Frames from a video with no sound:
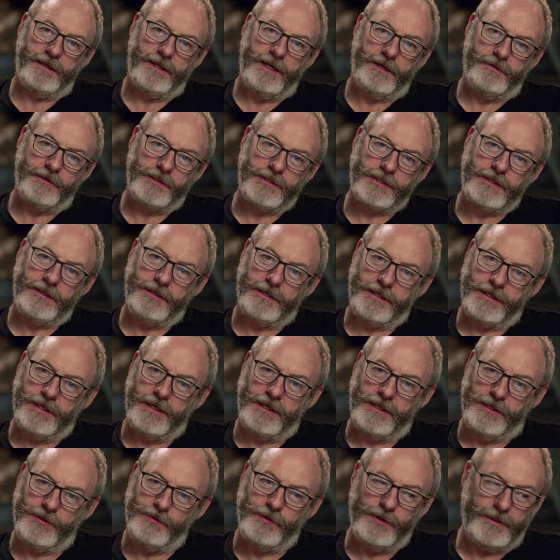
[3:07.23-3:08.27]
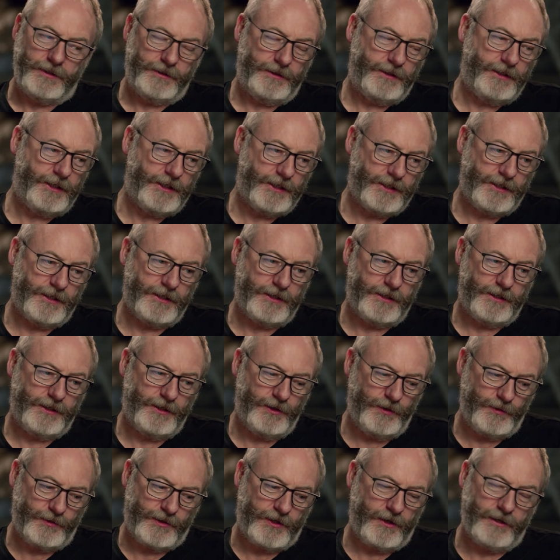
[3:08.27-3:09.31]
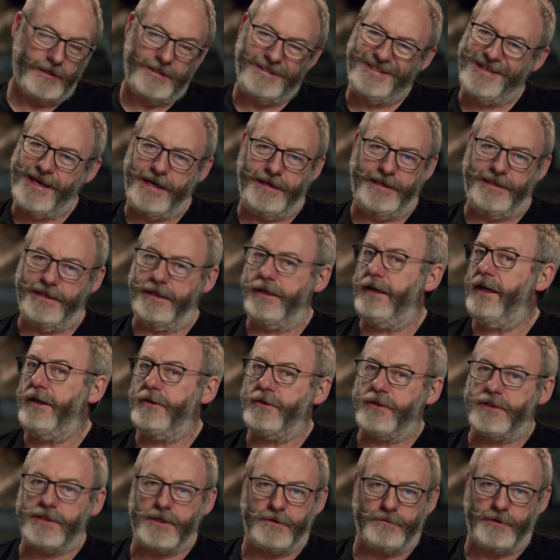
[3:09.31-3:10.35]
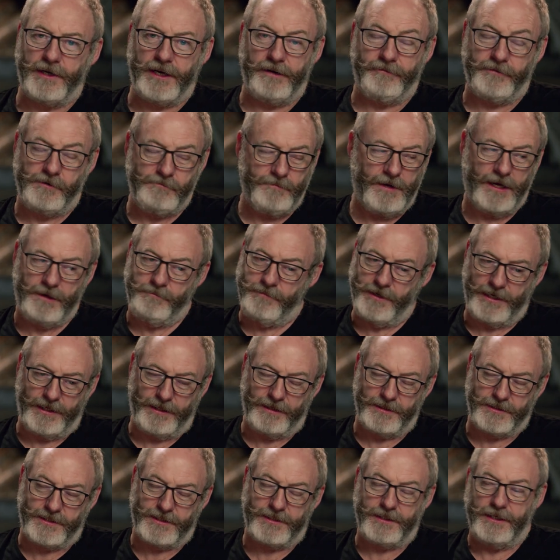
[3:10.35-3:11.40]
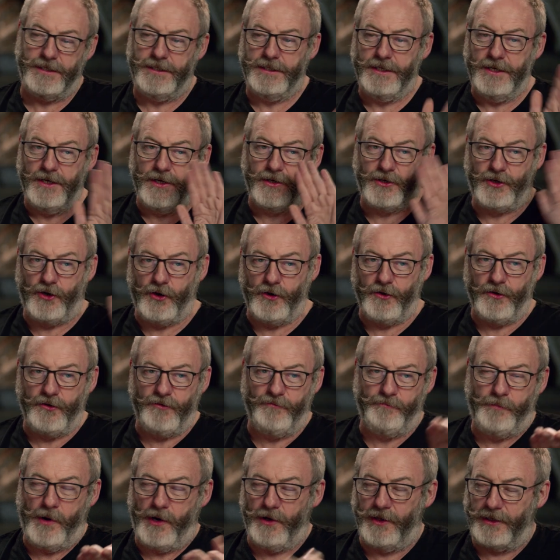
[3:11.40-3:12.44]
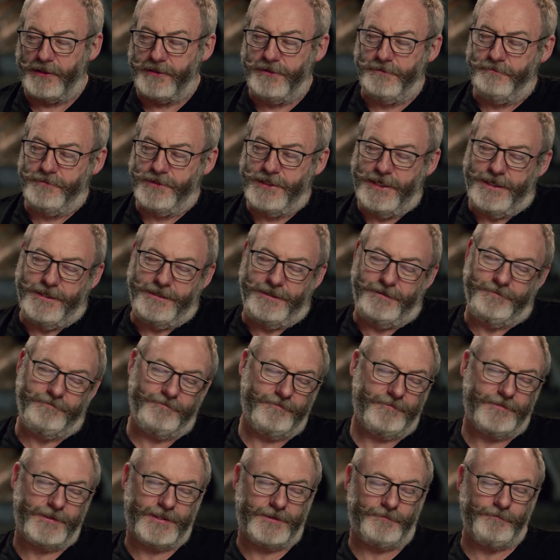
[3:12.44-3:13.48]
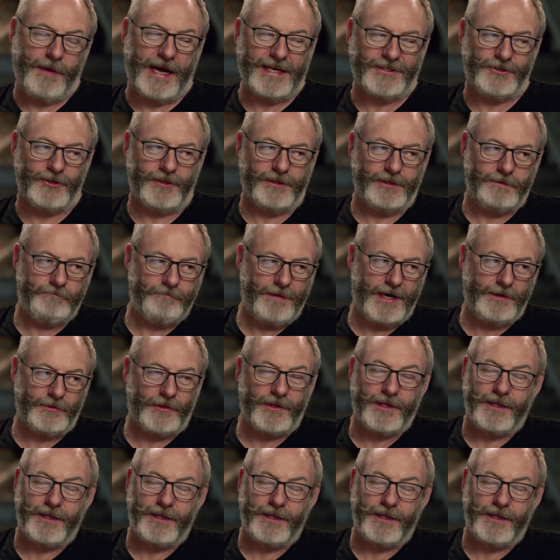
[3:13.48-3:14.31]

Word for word: on how it's going to go or who's going to take you out or whatever it may be, this curveball comes in and smacks you in the mouth.